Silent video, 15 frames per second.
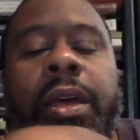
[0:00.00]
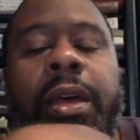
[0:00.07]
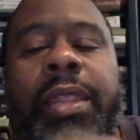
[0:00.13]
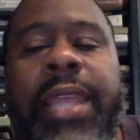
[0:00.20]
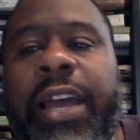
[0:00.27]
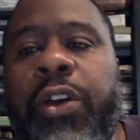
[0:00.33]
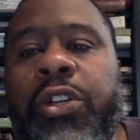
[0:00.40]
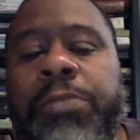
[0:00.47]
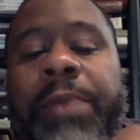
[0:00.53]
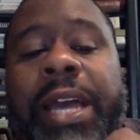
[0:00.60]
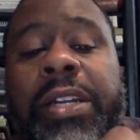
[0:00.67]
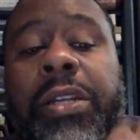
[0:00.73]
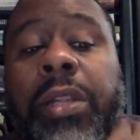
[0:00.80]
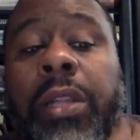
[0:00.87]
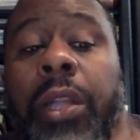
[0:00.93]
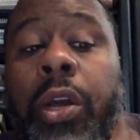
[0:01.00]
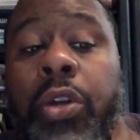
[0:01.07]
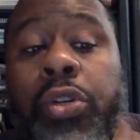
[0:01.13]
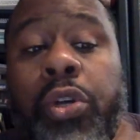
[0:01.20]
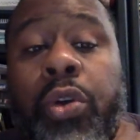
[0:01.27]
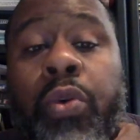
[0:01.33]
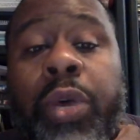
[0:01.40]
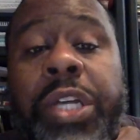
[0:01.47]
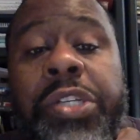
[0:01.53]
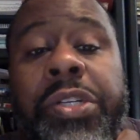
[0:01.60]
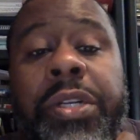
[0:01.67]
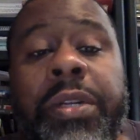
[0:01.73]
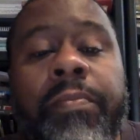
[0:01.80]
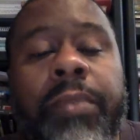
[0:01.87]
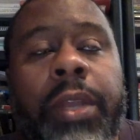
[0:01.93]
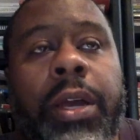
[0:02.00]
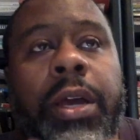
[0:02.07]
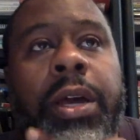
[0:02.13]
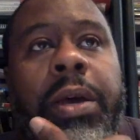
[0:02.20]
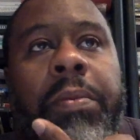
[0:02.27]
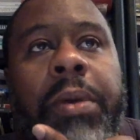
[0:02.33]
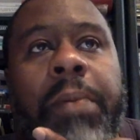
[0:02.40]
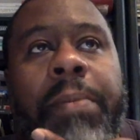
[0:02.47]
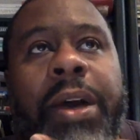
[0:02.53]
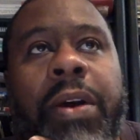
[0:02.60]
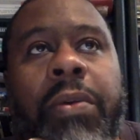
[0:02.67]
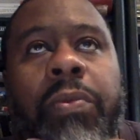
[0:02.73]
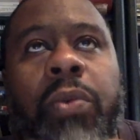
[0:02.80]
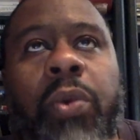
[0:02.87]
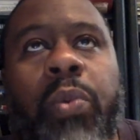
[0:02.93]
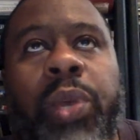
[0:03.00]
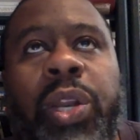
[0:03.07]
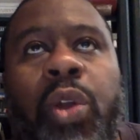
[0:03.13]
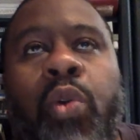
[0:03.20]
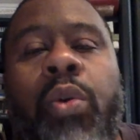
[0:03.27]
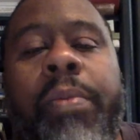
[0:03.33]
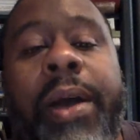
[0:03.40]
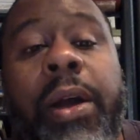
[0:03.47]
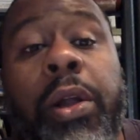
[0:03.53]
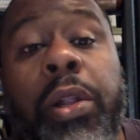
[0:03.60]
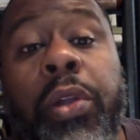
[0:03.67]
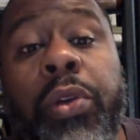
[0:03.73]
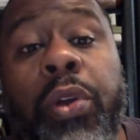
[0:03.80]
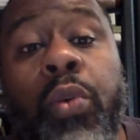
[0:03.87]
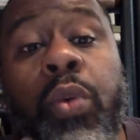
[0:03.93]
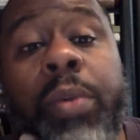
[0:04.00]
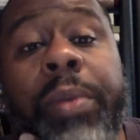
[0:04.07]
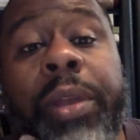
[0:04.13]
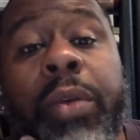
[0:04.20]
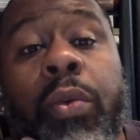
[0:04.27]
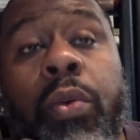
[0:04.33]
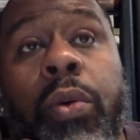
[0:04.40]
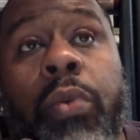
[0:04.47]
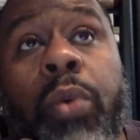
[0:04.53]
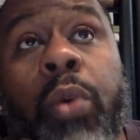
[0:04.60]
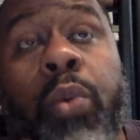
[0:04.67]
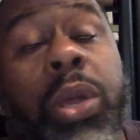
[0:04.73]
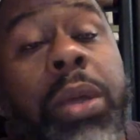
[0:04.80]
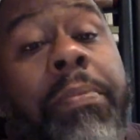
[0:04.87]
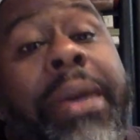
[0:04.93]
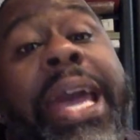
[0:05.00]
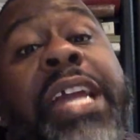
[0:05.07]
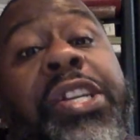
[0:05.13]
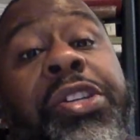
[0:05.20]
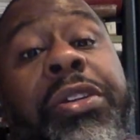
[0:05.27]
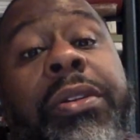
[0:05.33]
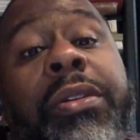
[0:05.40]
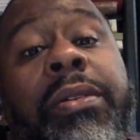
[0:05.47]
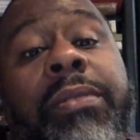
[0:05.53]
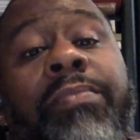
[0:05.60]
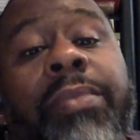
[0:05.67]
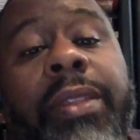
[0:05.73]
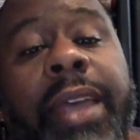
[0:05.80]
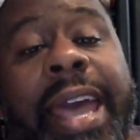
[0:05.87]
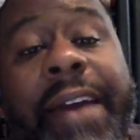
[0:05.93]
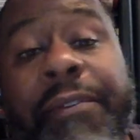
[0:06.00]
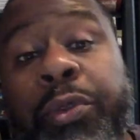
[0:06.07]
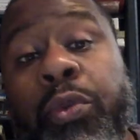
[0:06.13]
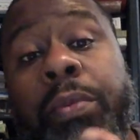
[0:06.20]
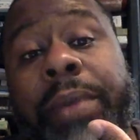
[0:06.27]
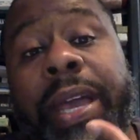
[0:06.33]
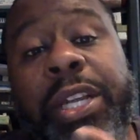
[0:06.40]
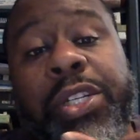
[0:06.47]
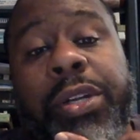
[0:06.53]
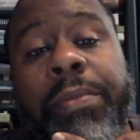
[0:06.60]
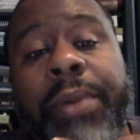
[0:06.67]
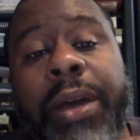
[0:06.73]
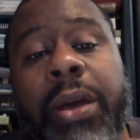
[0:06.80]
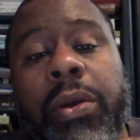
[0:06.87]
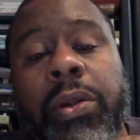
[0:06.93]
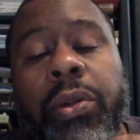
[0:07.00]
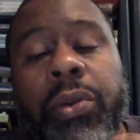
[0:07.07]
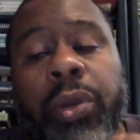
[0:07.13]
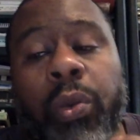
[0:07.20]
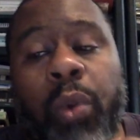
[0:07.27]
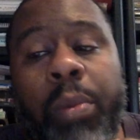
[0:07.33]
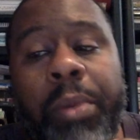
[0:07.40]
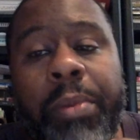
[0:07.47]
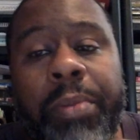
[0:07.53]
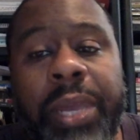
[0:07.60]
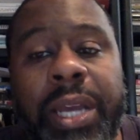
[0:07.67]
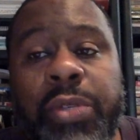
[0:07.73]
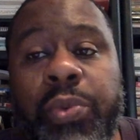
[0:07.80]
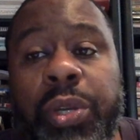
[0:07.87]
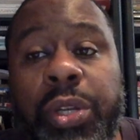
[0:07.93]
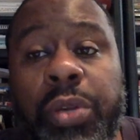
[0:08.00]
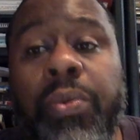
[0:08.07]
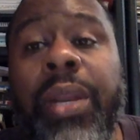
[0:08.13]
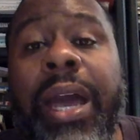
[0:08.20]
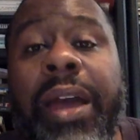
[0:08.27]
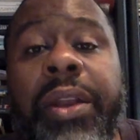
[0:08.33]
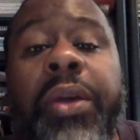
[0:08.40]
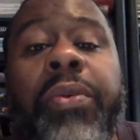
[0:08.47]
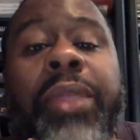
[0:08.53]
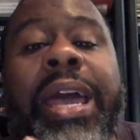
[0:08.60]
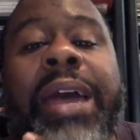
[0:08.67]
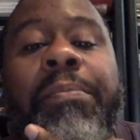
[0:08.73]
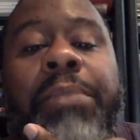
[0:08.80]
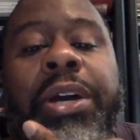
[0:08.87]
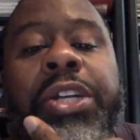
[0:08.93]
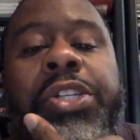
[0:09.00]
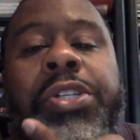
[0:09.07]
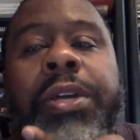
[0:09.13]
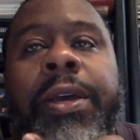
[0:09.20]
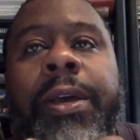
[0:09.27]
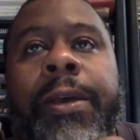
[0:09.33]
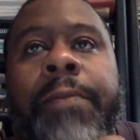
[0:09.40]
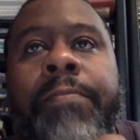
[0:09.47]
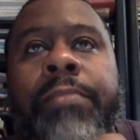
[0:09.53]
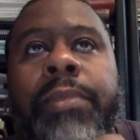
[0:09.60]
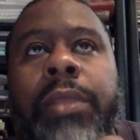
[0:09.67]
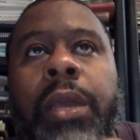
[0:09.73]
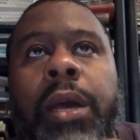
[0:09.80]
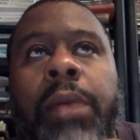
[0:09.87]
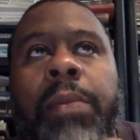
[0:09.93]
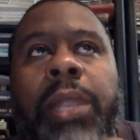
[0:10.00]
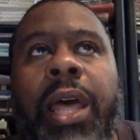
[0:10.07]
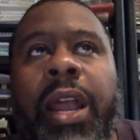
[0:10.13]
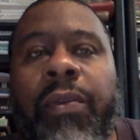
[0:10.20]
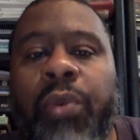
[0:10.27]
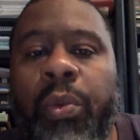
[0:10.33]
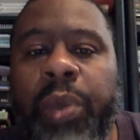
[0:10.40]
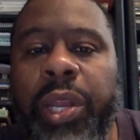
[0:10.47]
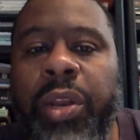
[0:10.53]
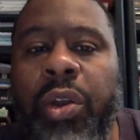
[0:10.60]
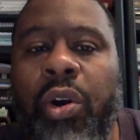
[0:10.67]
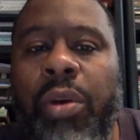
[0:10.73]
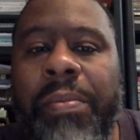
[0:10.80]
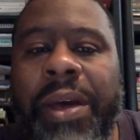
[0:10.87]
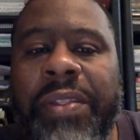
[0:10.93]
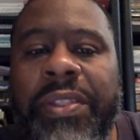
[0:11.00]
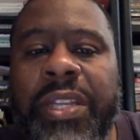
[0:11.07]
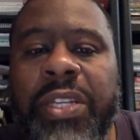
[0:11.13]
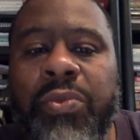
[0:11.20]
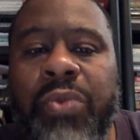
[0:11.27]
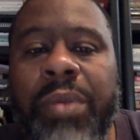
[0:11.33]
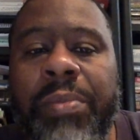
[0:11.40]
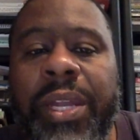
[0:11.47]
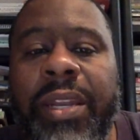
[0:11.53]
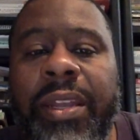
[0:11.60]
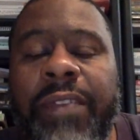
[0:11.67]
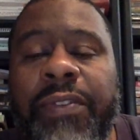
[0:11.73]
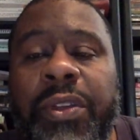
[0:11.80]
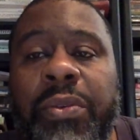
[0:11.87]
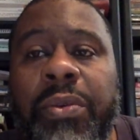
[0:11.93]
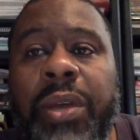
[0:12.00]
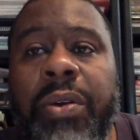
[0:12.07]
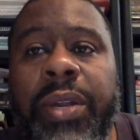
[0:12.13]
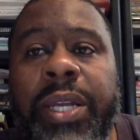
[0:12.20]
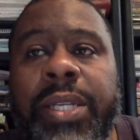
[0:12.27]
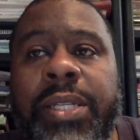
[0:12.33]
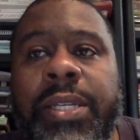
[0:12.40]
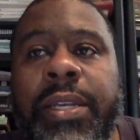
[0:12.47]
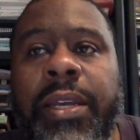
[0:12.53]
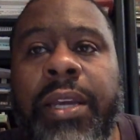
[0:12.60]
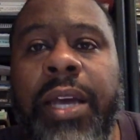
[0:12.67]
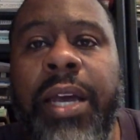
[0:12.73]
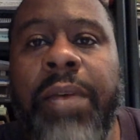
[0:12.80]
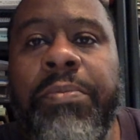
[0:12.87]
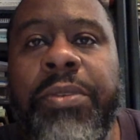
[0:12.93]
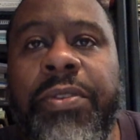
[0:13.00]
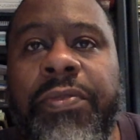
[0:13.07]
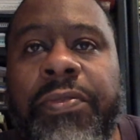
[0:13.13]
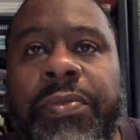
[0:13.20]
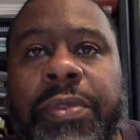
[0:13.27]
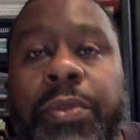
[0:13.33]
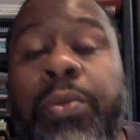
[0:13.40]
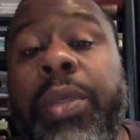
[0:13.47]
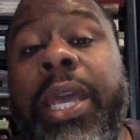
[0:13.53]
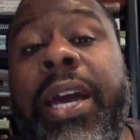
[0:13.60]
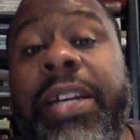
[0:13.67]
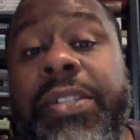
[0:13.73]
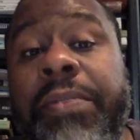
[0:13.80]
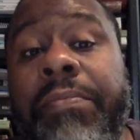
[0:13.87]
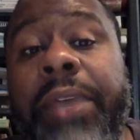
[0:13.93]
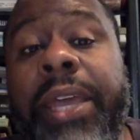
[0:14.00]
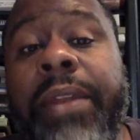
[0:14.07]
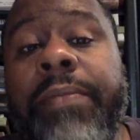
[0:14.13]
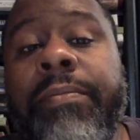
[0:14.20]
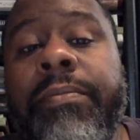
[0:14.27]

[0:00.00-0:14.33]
That goes back to the larger question about what we know about colonial women, or what we have to imagine about colonial women, because we do not know that much. A lot of what we know about these women, if you notice, comes through the eyes of men.